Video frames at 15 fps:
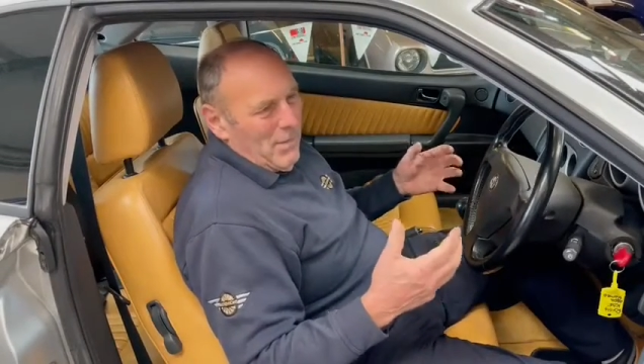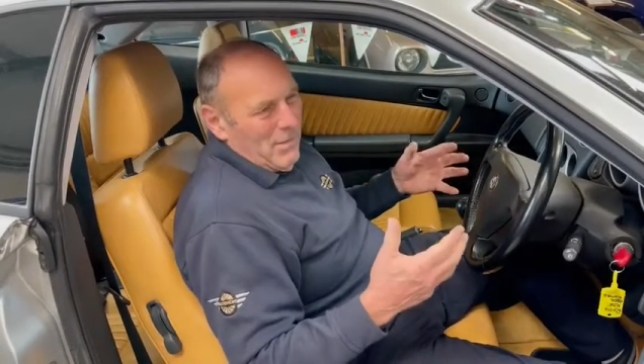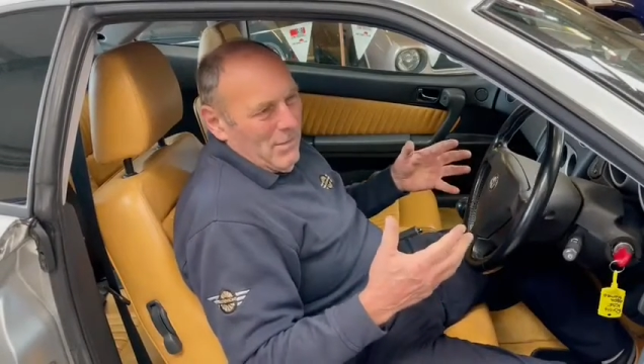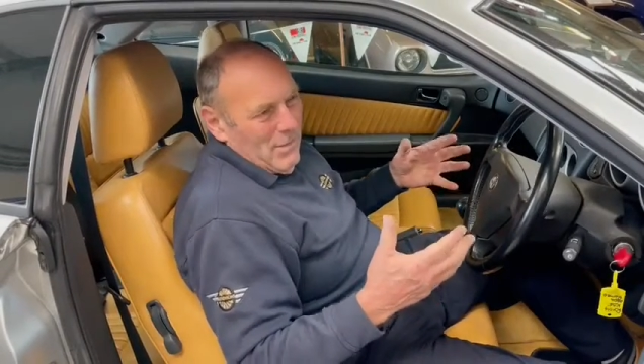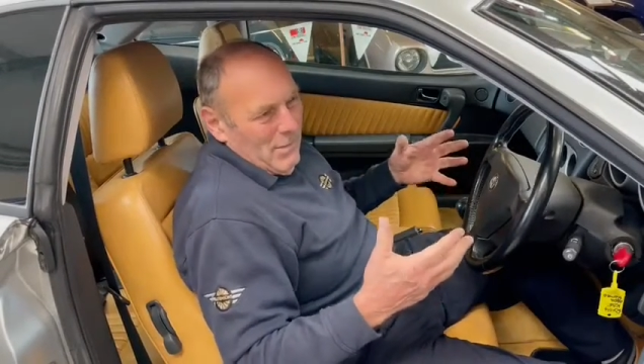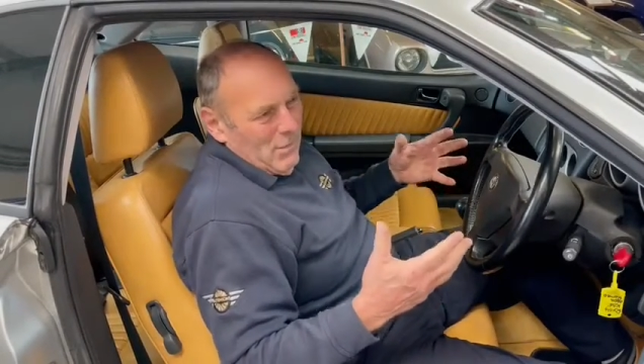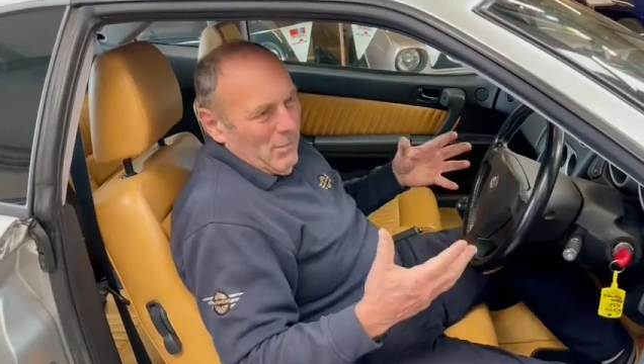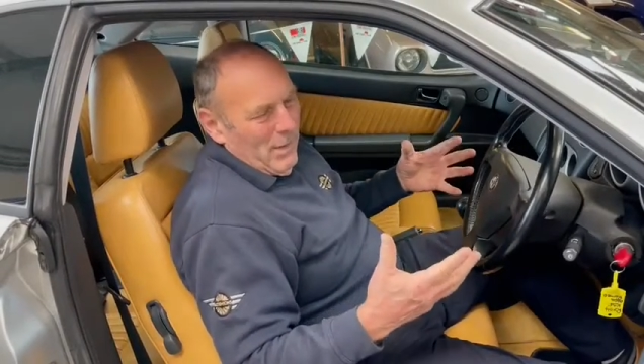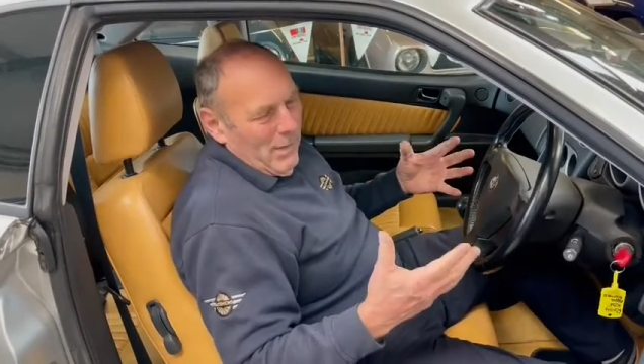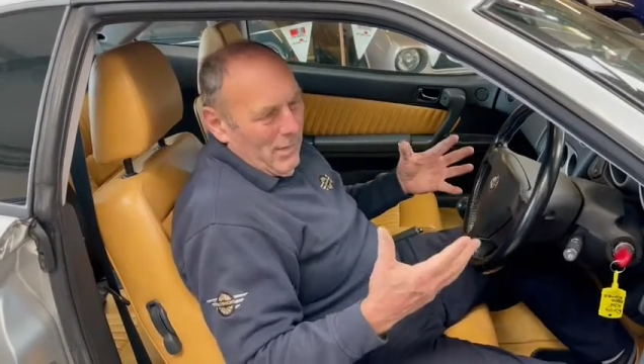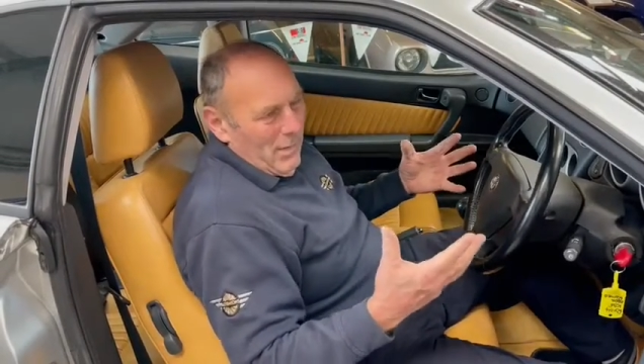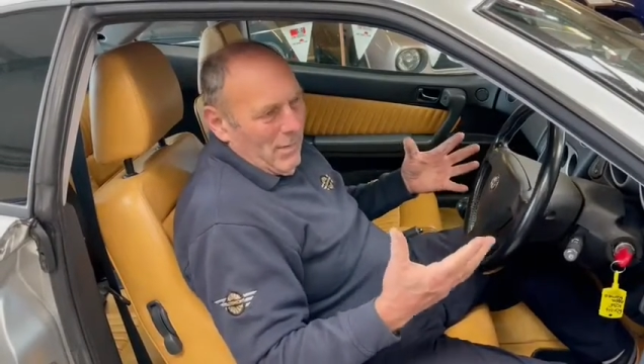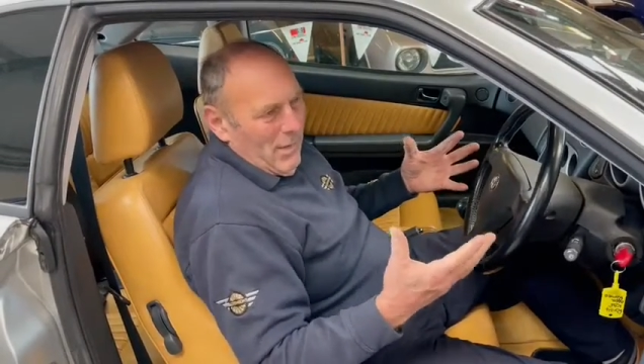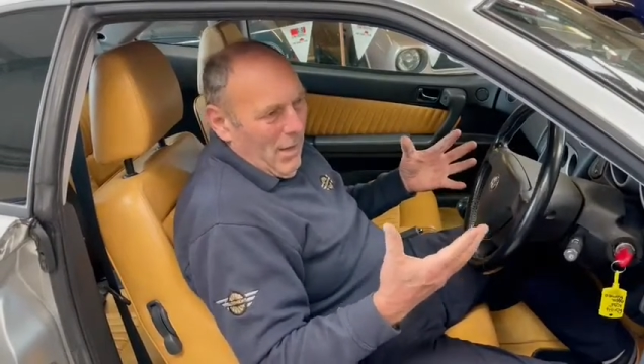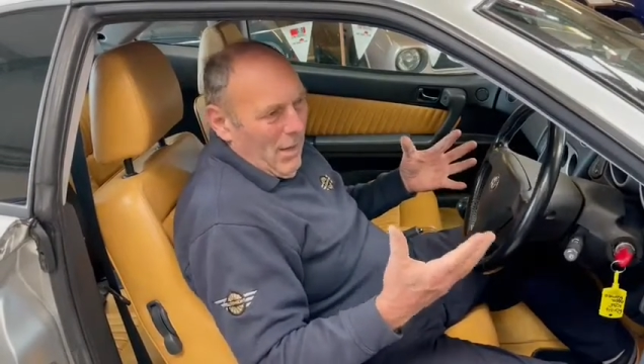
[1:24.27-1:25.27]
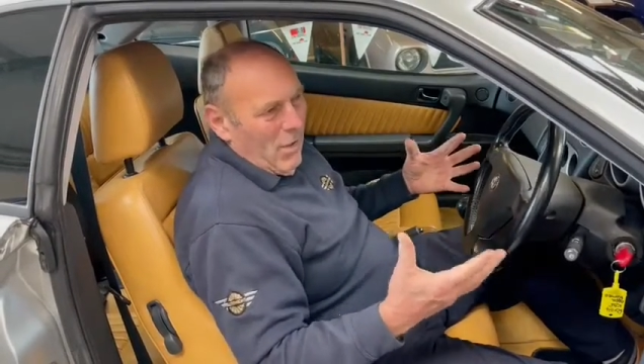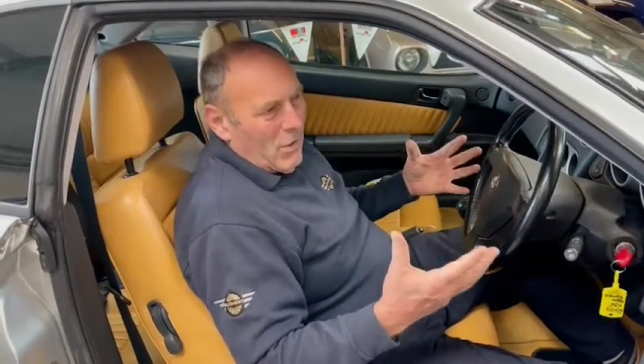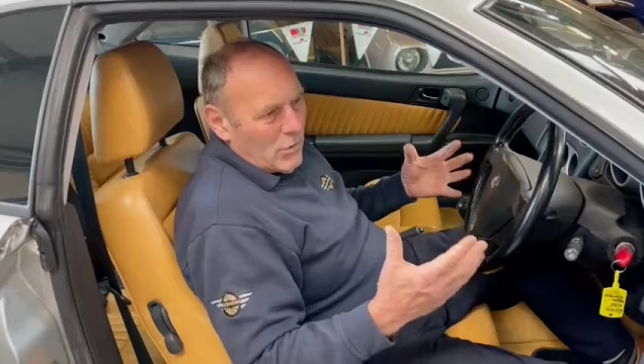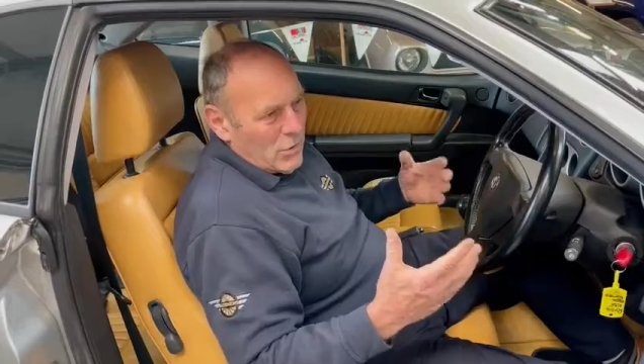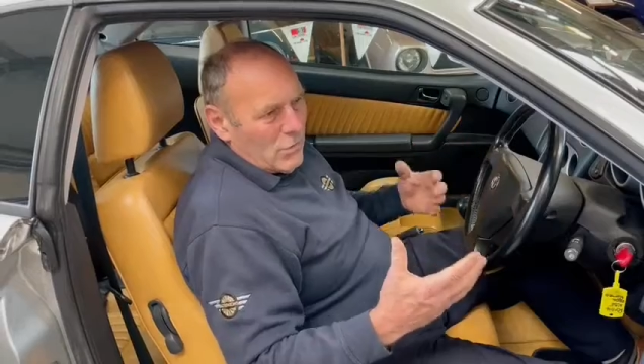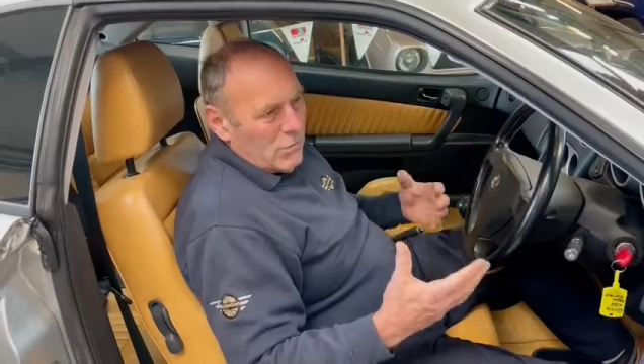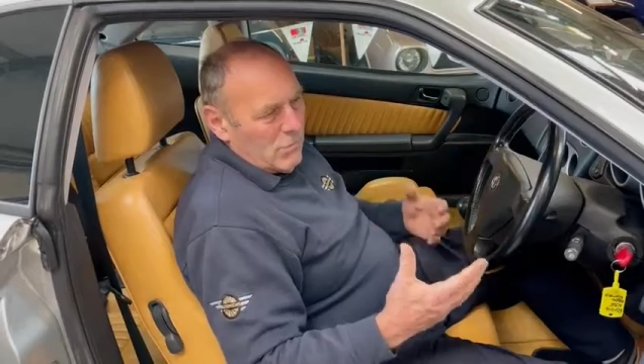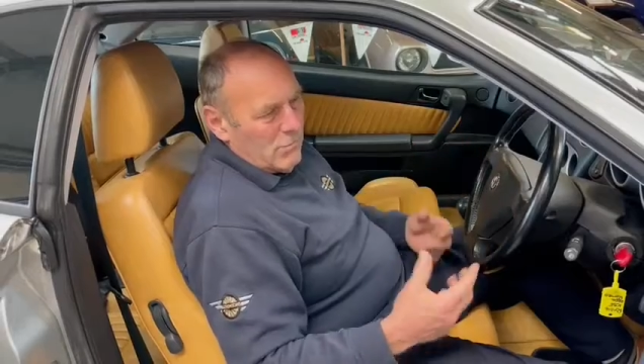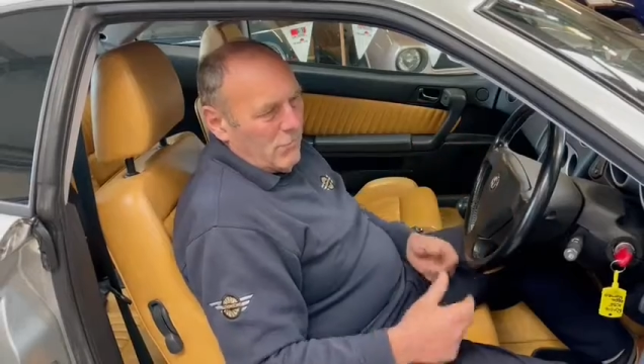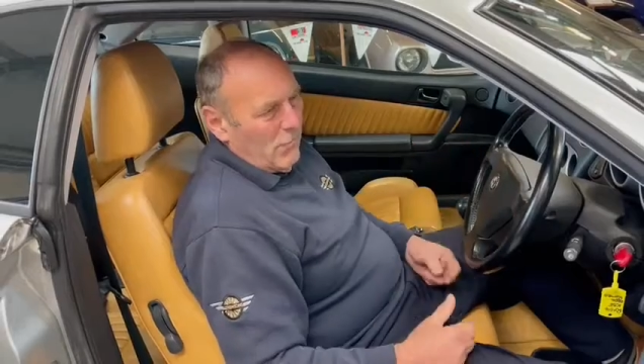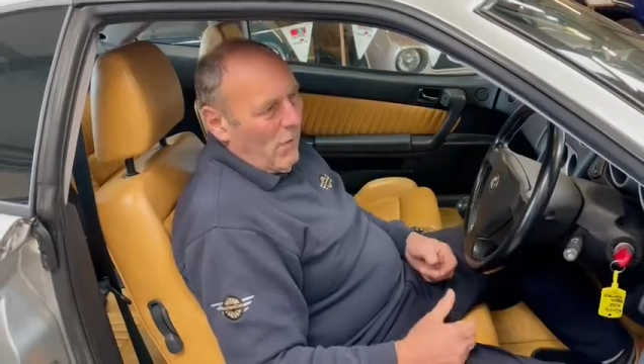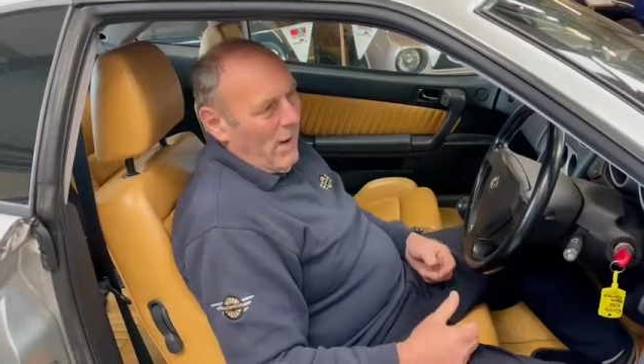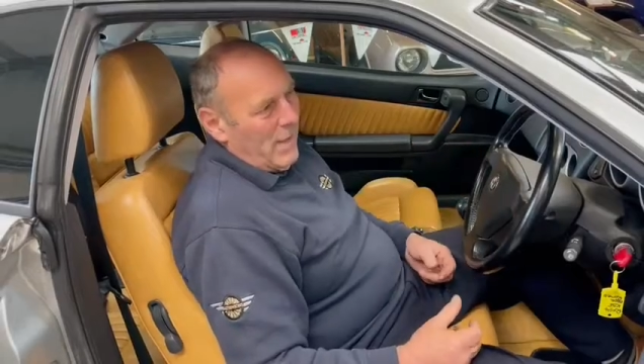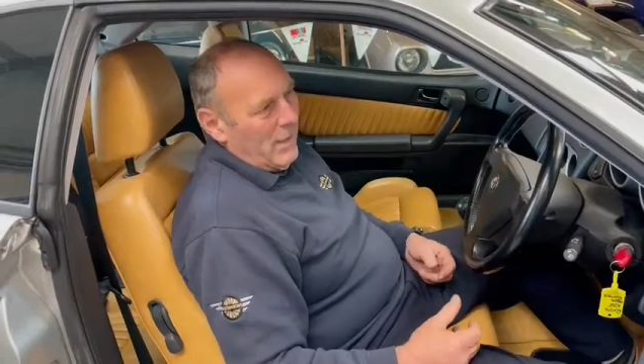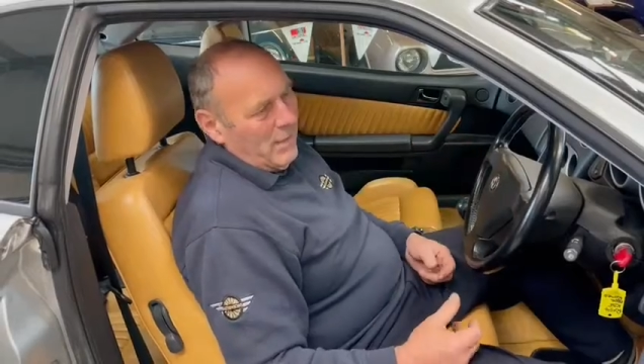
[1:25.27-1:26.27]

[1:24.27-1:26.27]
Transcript: They're a little bit harsh ride,